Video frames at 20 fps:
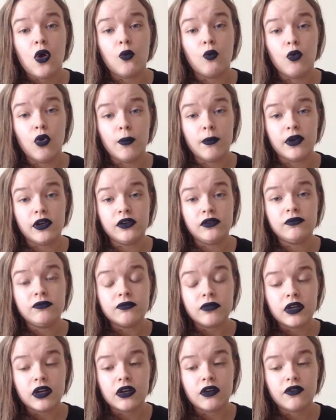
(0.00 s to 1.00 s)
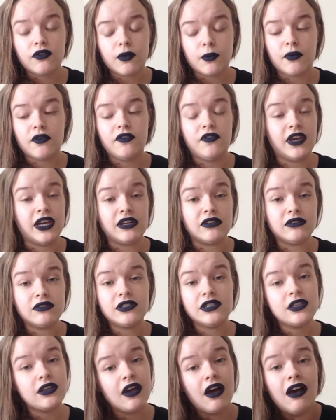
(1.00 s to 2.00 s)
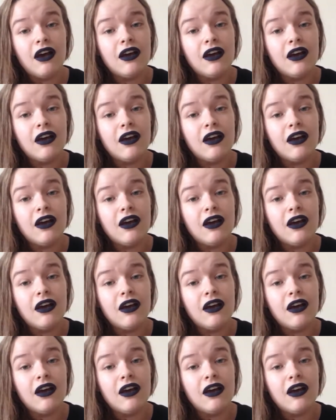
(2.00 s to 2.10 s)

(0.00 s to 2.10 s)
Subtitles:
woman from a field.